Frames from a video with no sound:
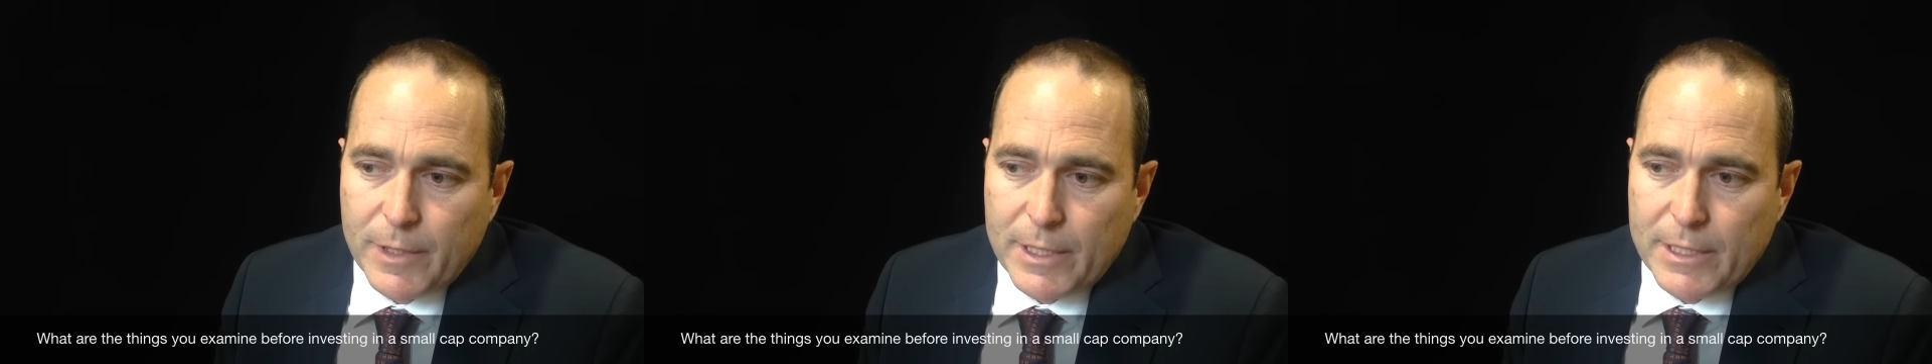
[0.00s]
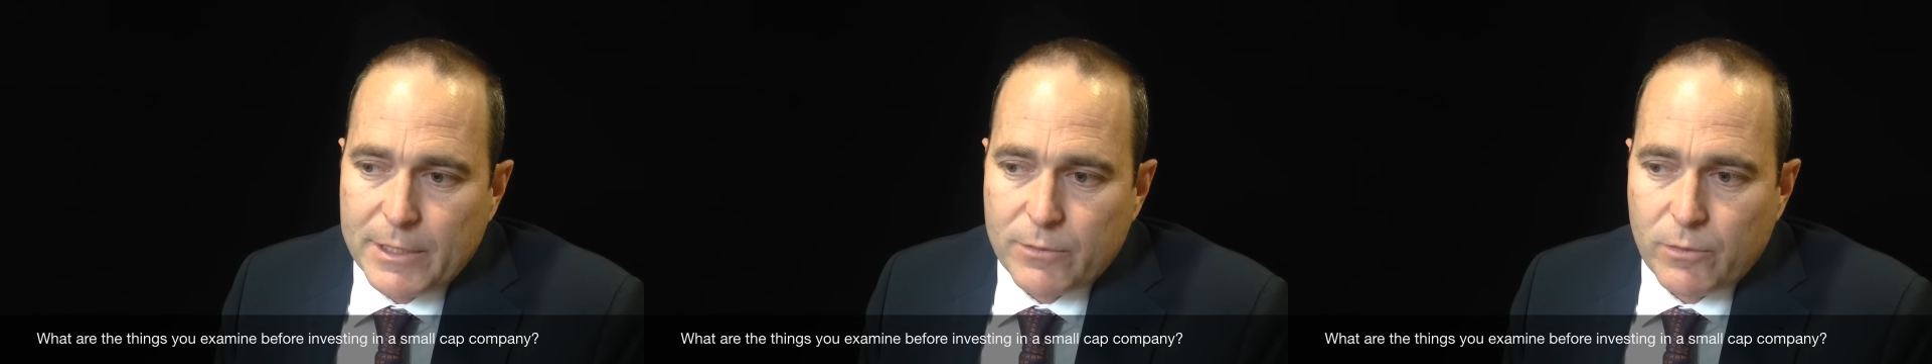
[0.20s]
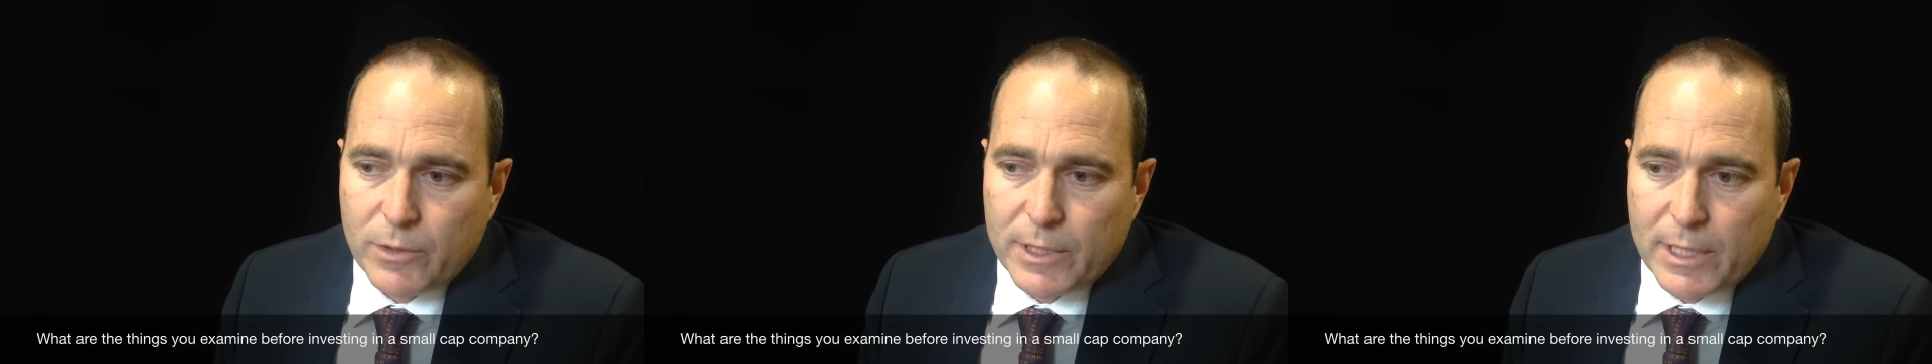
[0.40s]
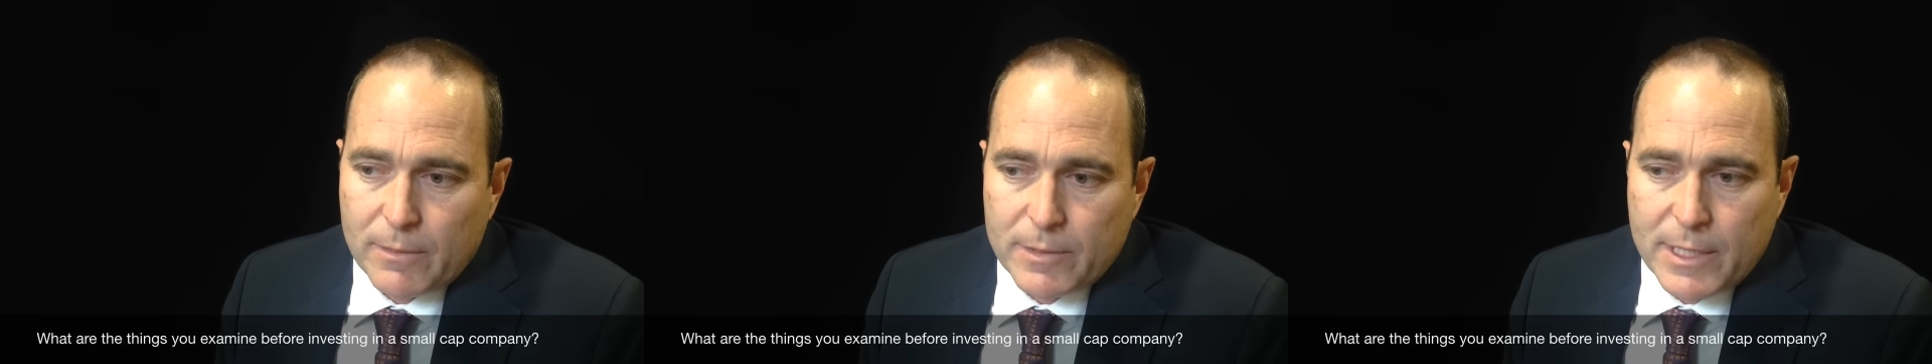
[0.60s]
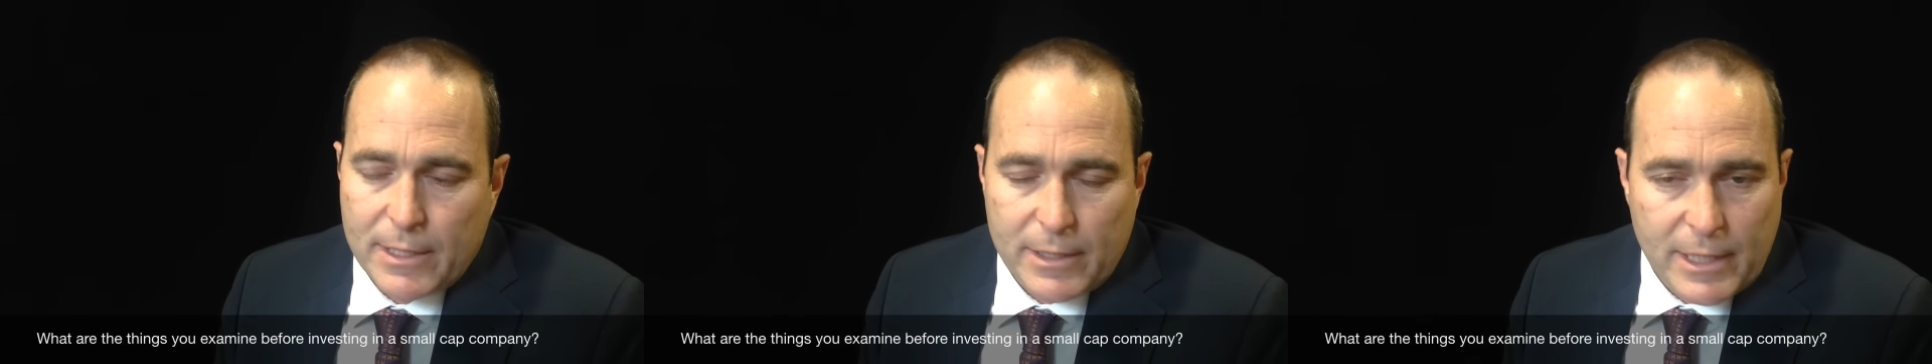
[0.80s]
is really
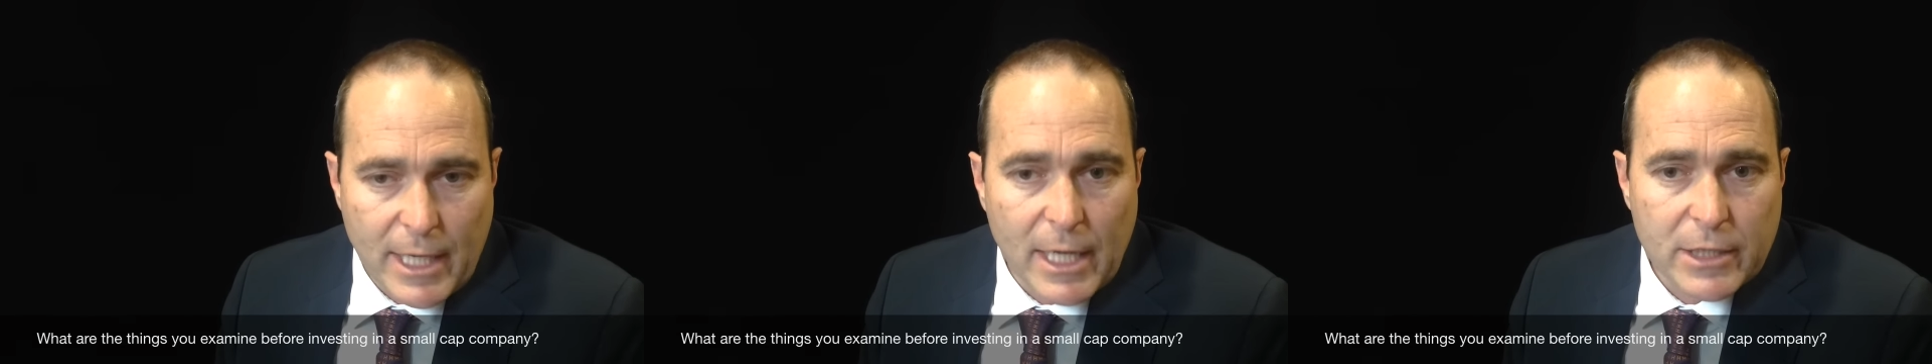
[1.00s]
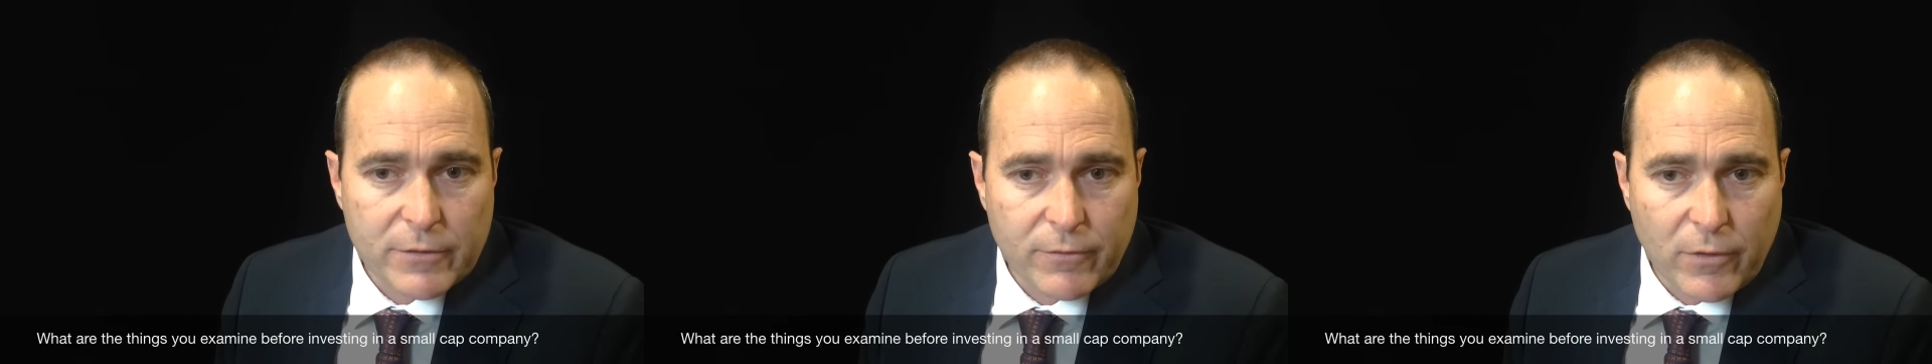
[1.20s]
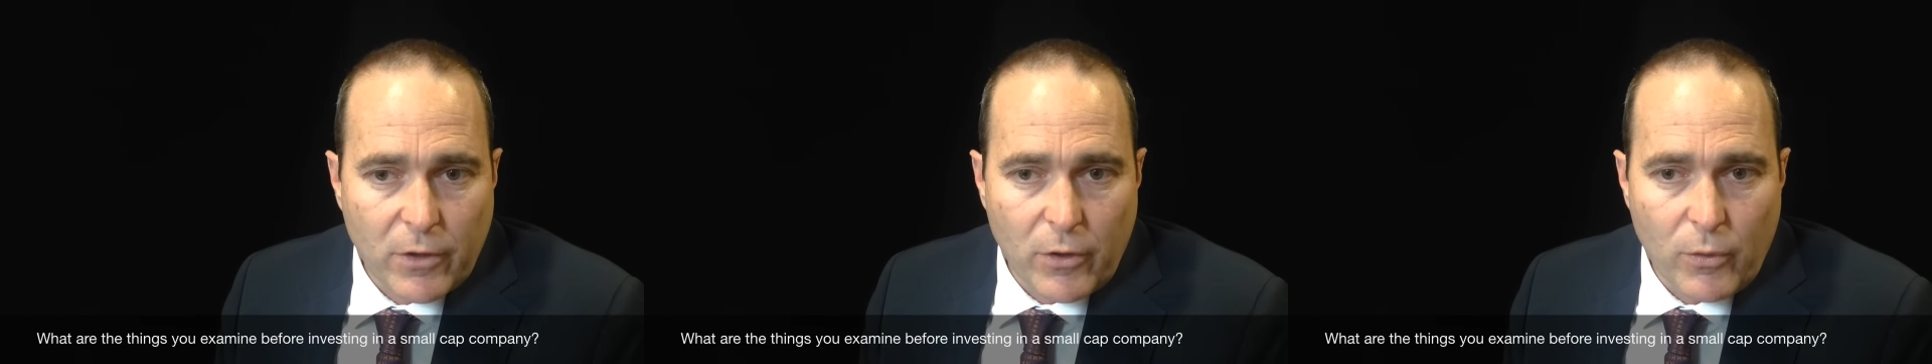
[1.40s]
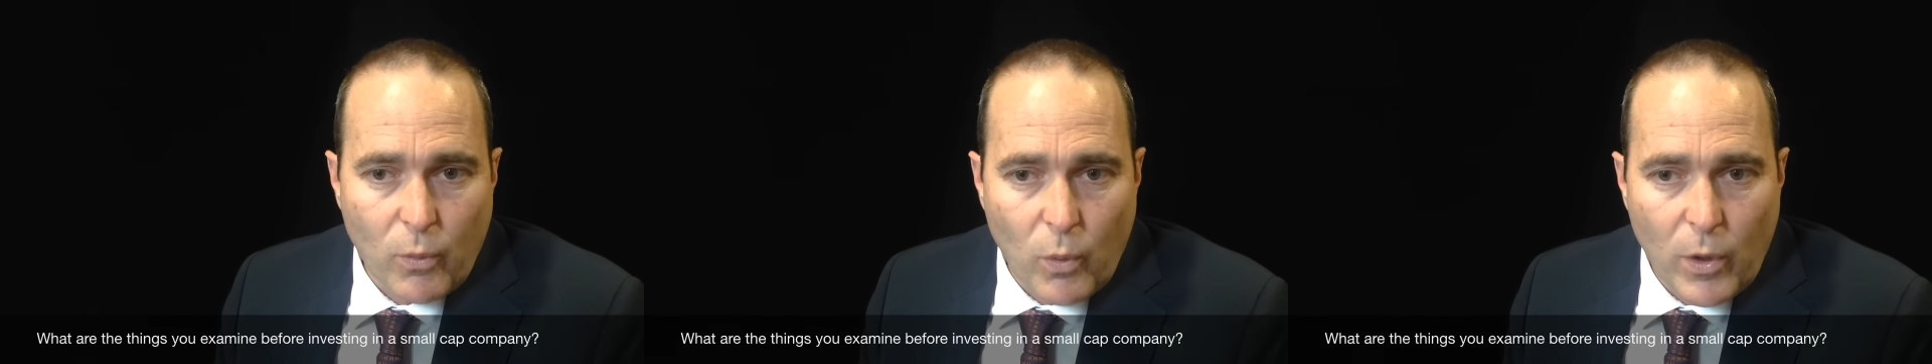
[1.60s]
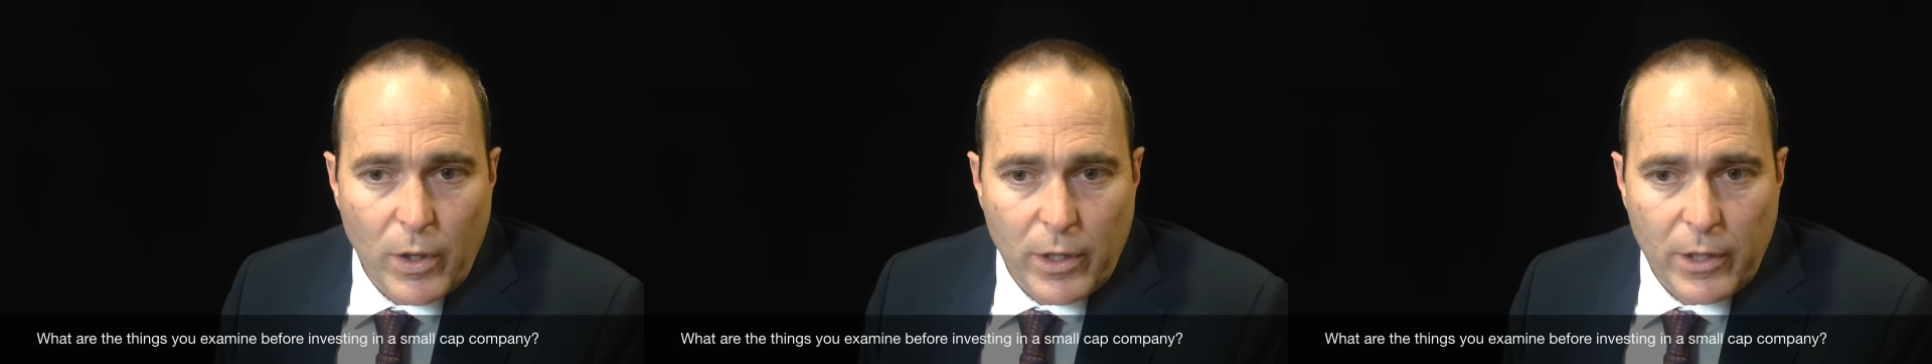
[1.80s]
comes down to cash flow and,